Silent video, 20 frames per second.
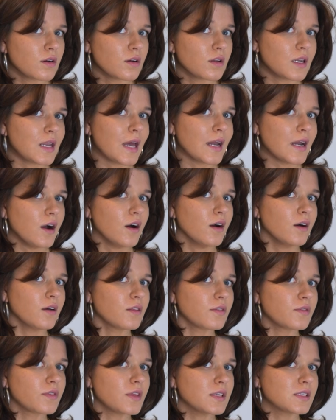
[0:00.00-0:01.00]
layer
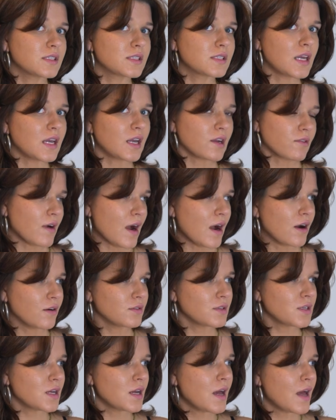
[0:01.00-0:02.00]
that's sitting
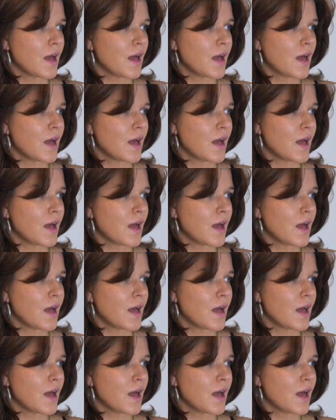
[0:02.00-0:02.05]
round.